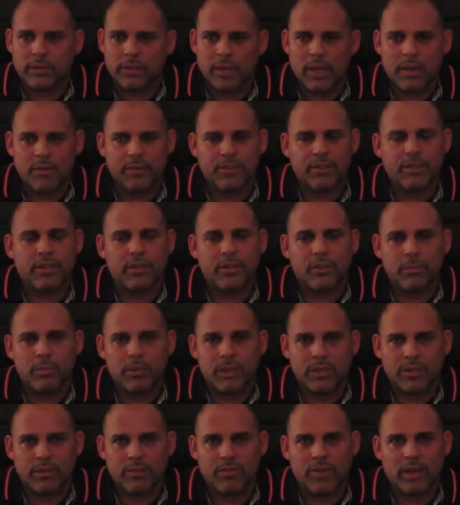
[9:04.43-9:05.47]
guaranteed to be
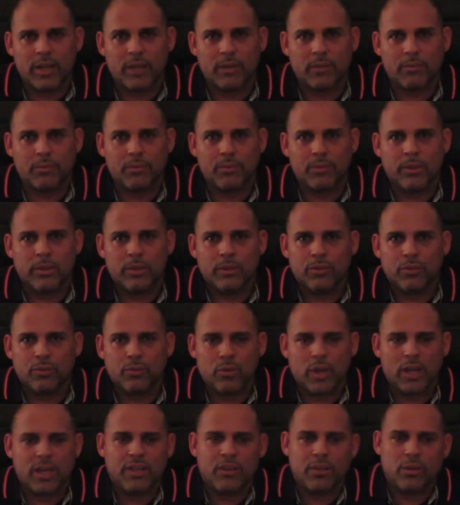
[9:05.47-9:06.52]
in the finals. So
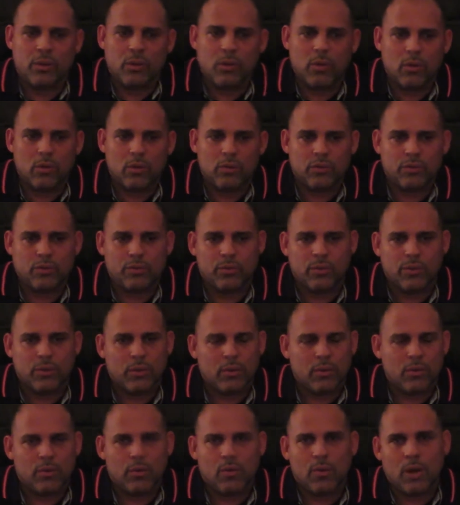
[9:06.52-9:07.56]
I either lost
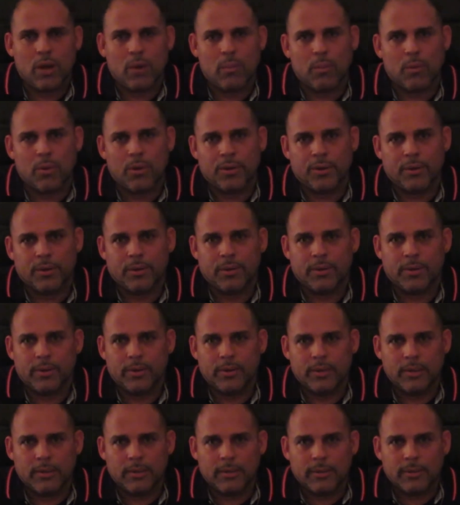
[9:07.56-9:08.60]
or I won.
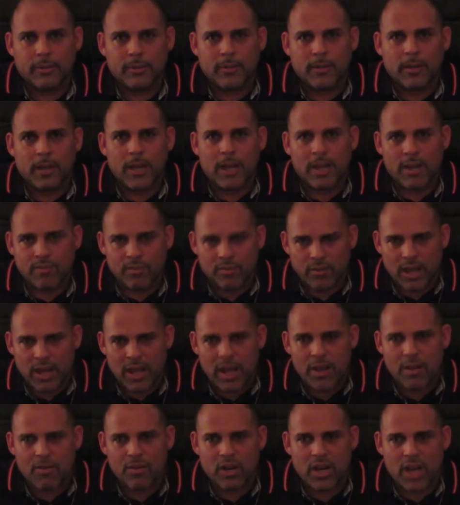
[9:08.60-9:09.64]
I
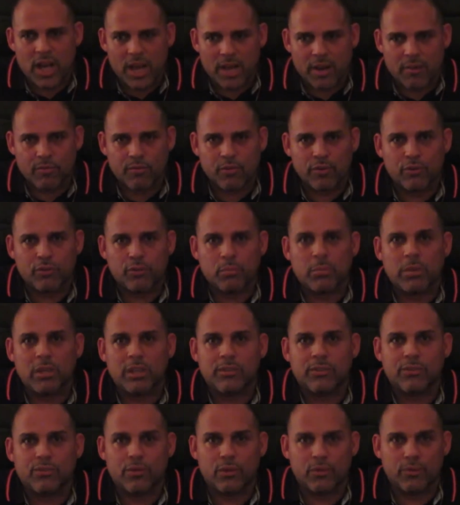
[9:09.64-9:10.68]
have a lot of first
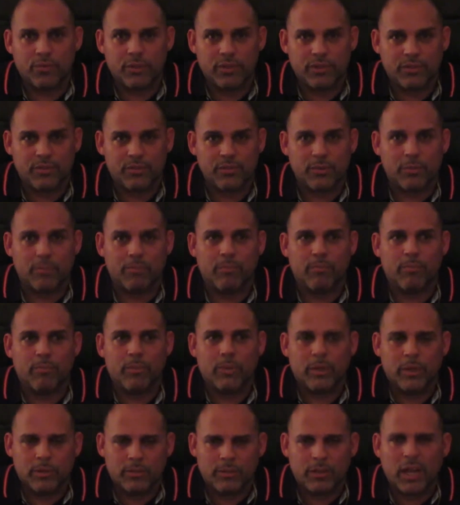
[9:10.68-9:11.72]
place trophies from
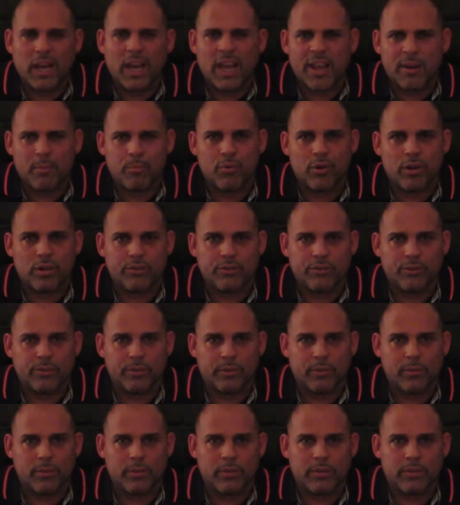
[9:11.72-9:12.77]
a lot of Bronx
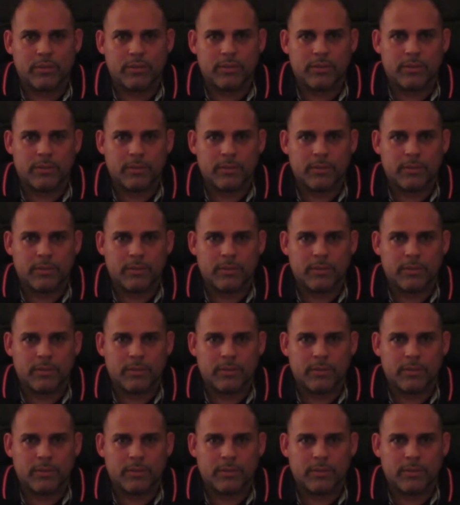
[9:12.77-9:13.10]
tournaments.